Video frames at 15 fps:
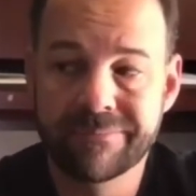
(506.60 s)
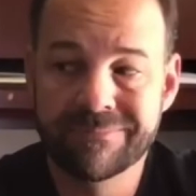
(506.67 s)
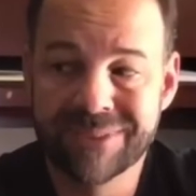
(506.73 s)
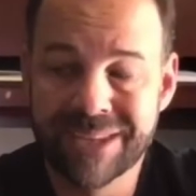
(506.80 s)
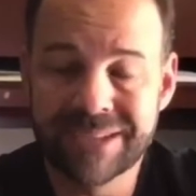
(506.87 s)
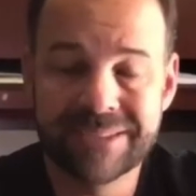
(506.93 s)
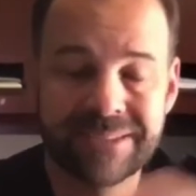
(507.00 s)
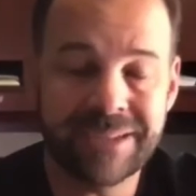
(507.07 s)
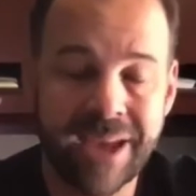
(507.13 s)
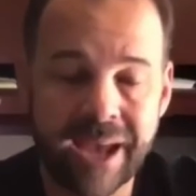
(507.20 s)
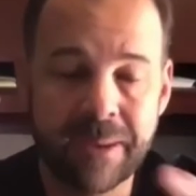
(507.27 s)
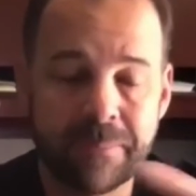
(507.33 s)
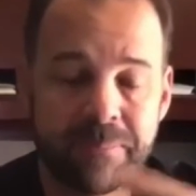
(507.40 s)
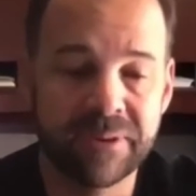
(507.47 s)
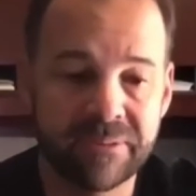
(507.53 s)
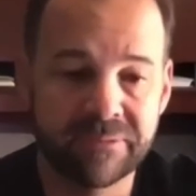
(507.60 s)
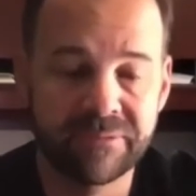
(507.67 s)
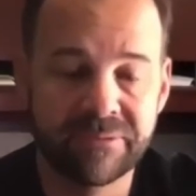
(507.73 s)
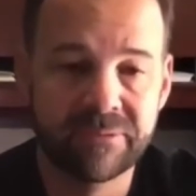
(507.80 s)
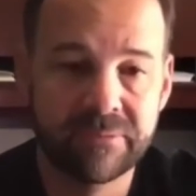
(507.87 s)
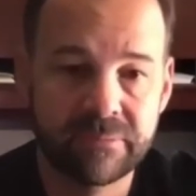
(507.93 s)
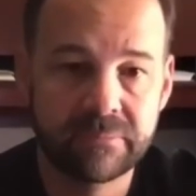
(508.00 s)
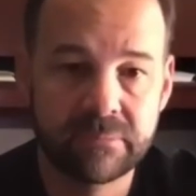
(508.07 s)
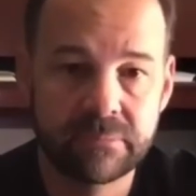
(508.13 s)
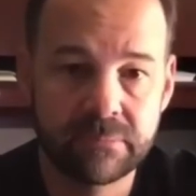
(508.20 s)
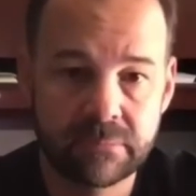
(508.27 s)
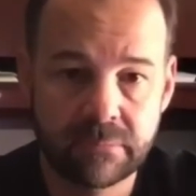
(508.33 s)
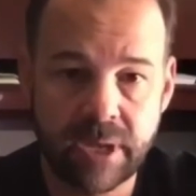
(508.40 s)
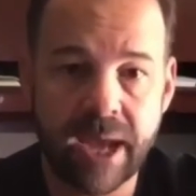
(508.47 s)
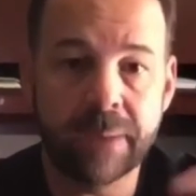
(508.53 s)
this type of
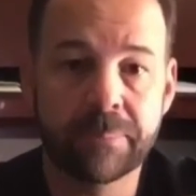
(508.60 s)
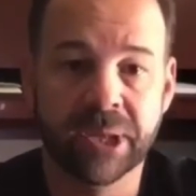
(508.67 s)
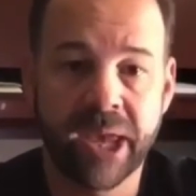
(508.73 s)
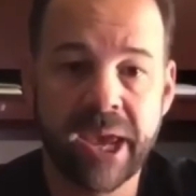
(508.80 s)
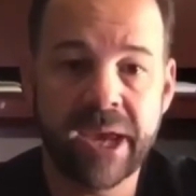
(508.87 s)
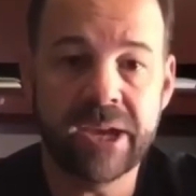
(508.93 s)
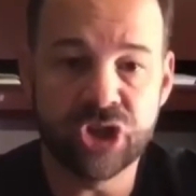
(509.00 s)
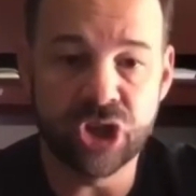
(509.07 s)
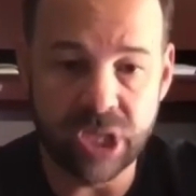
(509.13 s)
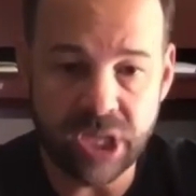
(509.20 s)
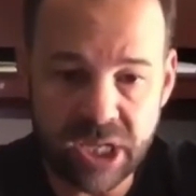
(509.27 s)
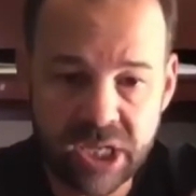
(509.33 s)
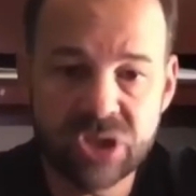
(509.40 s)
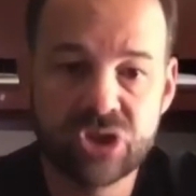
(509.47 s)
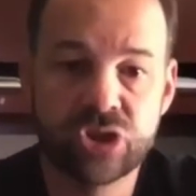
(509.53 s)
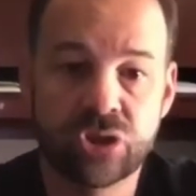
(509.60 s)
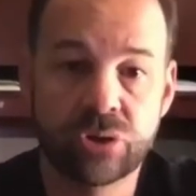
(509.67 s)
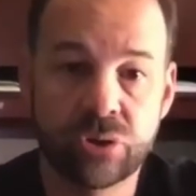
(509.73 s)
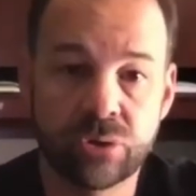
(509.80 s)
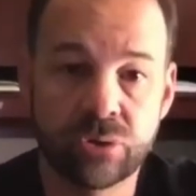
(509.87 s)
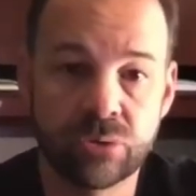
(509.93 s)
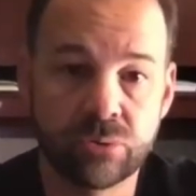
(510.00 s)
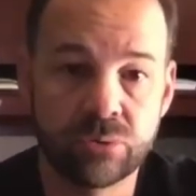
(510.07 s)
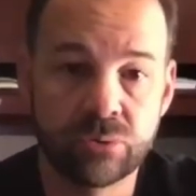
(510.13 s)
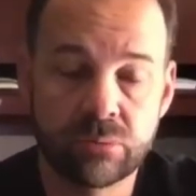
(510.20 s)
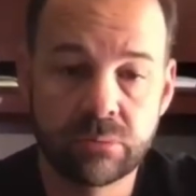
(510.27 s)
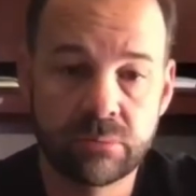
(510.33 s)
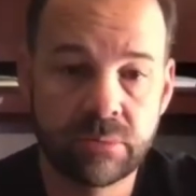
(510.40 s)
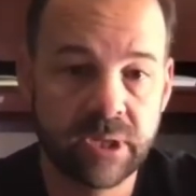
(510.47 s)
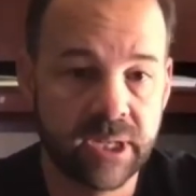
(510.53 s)
application into
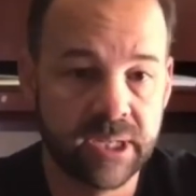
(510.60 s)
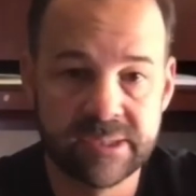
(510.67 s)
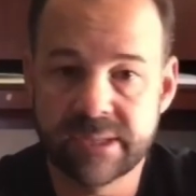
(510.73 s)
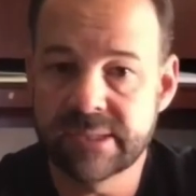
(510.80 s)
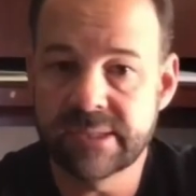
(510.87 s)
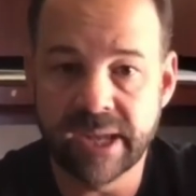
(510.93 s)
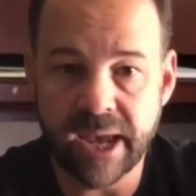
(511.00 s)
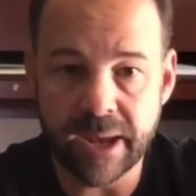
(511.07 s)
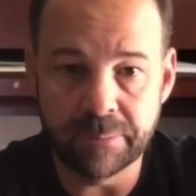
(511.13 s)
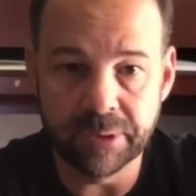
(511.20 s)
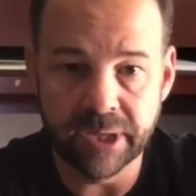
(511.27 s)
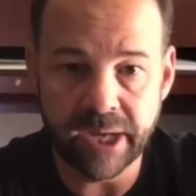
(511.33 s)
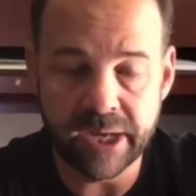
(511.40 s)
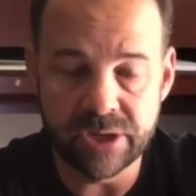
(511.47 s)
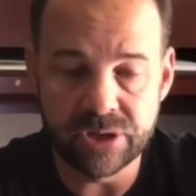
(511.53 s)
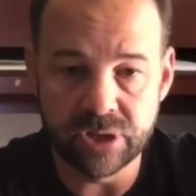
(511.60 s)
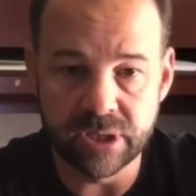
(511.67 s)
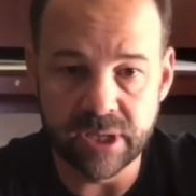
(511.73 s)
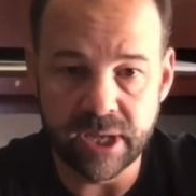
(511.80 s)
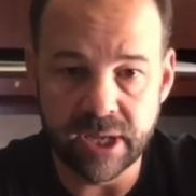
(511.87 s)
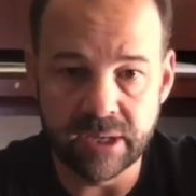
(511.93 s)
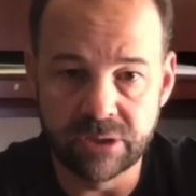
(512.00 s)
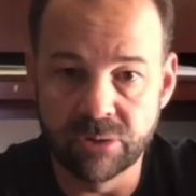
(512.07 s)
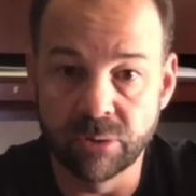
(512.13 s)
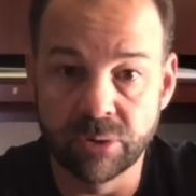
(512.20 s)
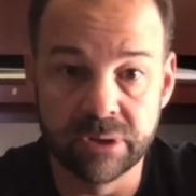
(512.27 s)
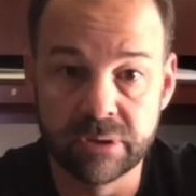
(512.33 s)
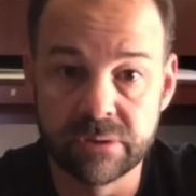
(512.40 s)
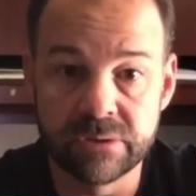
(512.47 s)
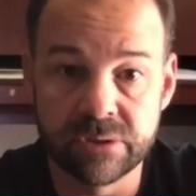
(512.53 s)
an existing application that your
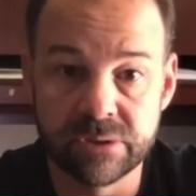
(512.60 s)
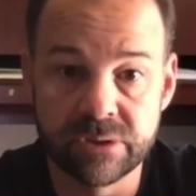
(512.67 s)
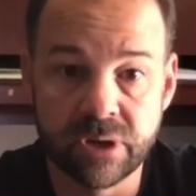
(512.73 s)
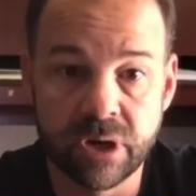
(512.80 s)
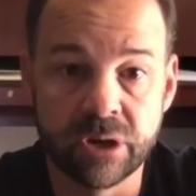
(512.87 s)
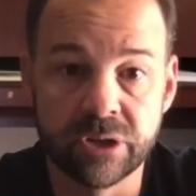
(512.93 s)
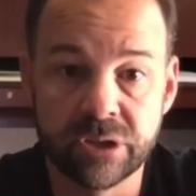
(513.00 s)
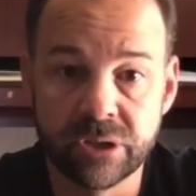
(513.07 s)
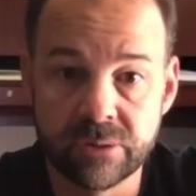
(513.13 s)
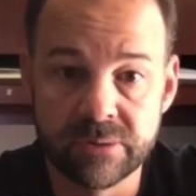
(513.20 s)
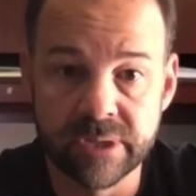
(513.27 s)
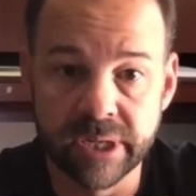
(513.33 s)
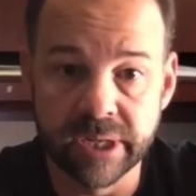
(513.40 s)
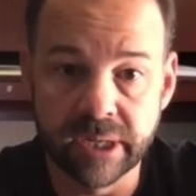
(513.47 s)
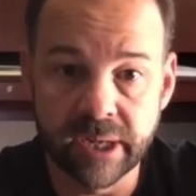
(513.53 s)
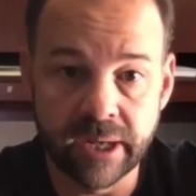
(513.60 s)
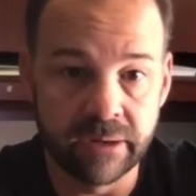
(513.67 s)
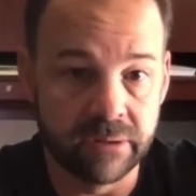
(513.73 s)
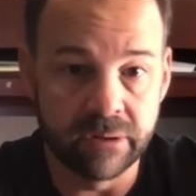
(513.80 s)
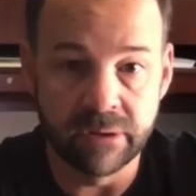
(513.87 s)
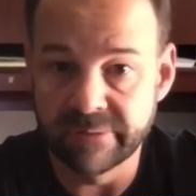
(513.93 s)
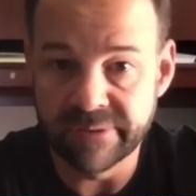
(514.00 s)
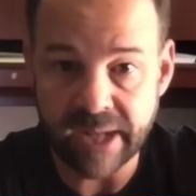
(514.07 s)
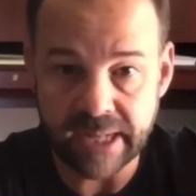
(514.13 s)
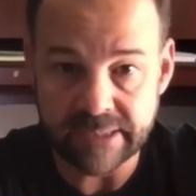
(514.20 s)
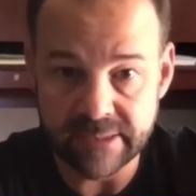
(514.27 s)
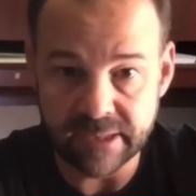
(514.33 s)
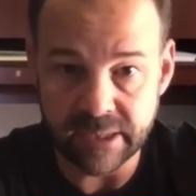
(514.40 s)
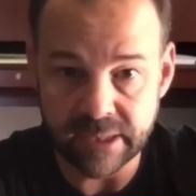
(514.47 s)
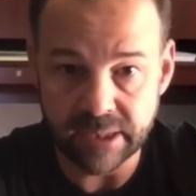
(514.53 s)
users are using. I don't know if that's
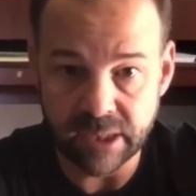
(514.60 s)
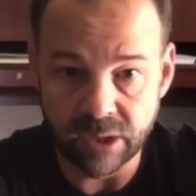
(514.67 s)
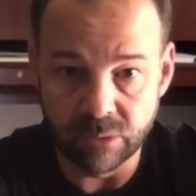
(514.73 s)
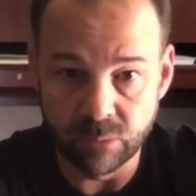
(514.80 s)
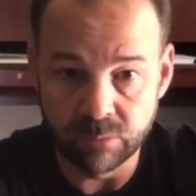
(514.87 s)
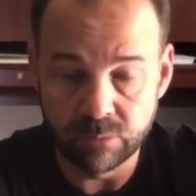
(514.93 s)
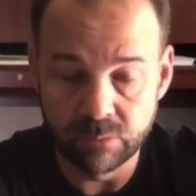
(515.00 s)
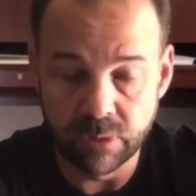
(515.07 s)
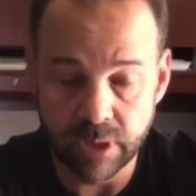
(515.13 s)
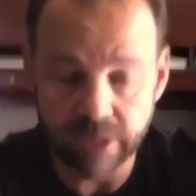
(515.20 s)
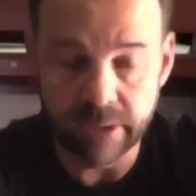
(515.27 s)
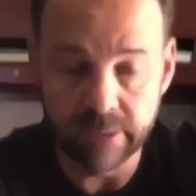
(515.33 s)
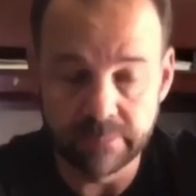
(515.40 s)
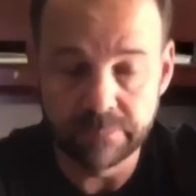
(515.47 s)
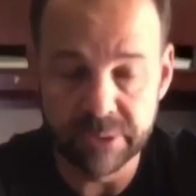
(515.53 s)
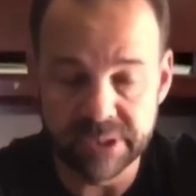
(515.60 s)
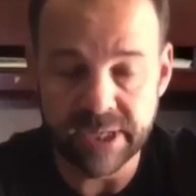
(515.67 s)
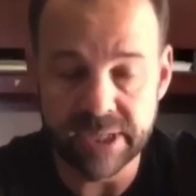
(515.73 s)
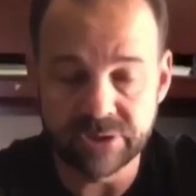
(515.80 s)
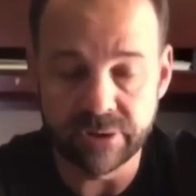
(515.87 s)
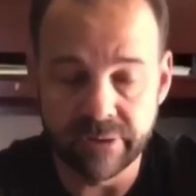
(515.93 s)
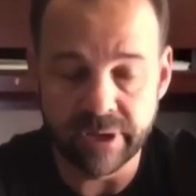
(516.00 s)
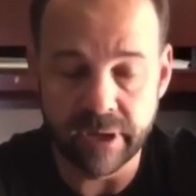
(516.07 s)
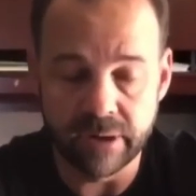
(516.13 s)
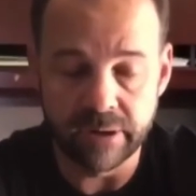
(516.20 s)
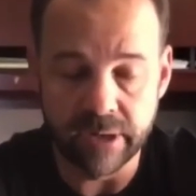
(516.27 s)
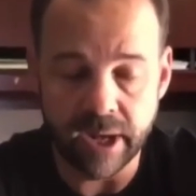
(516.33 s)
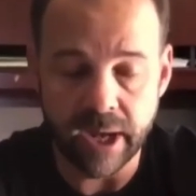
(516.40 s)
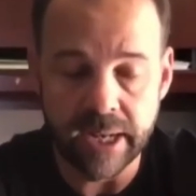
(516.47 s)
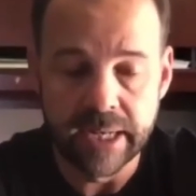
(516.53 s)
a potential there or
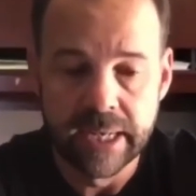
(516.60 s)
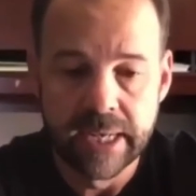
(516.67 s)
not.